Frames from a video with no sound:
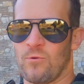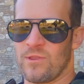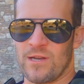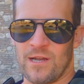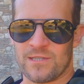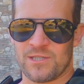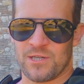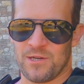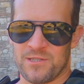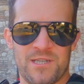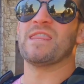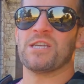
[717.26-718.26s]
Orthodox
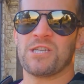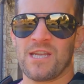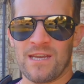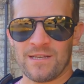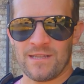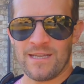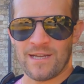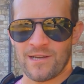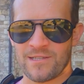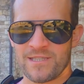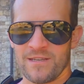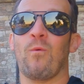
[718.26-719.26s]
church, but the
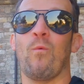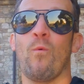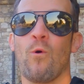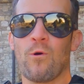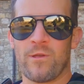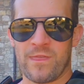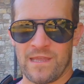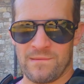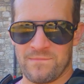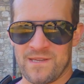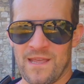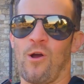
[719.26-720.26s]
chandeliers are war
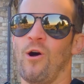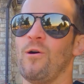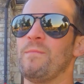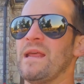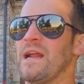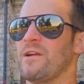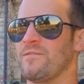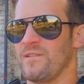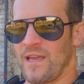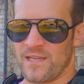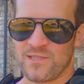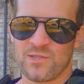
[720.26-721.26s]
themed. They're all made out of
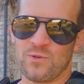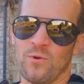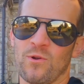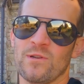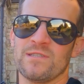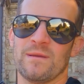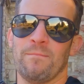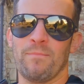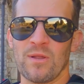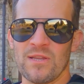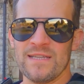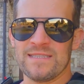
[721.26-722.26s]
like swords and
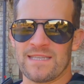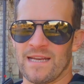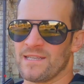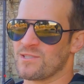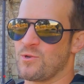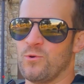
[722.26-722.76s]
bullets, and it's